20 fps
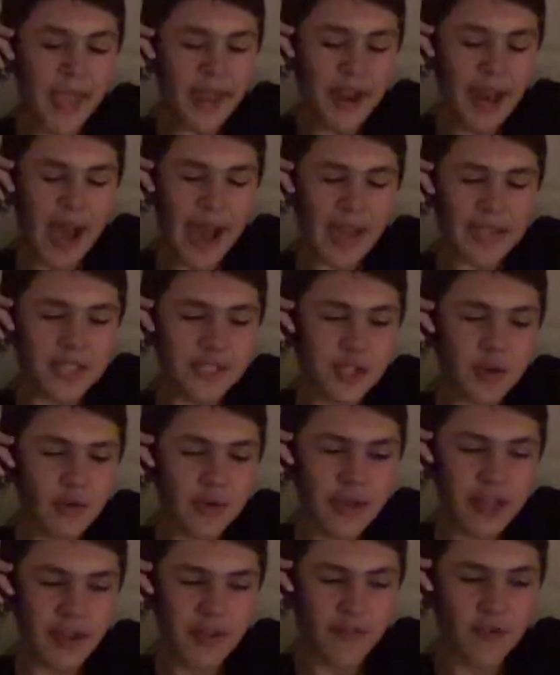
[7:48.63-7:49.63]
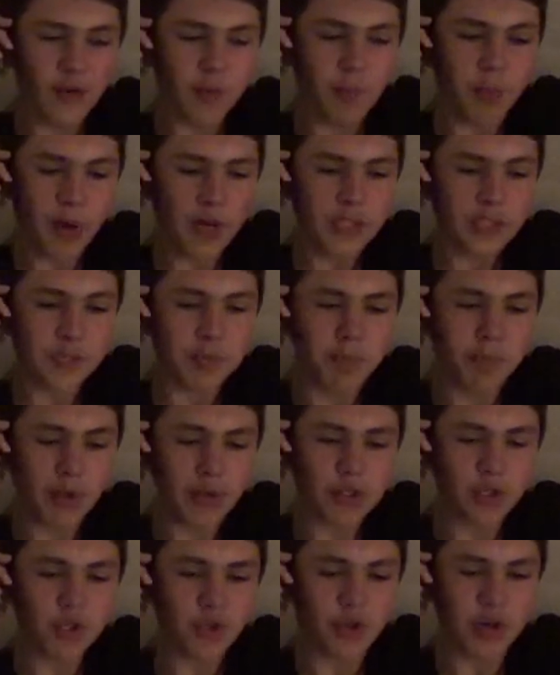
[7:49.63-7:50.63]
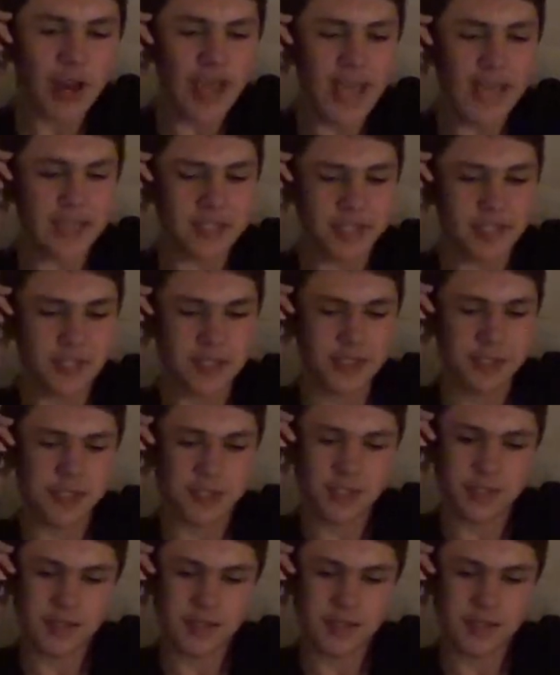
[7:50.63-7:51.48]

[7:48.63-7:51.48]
And I don't care for butts, butts, or asses.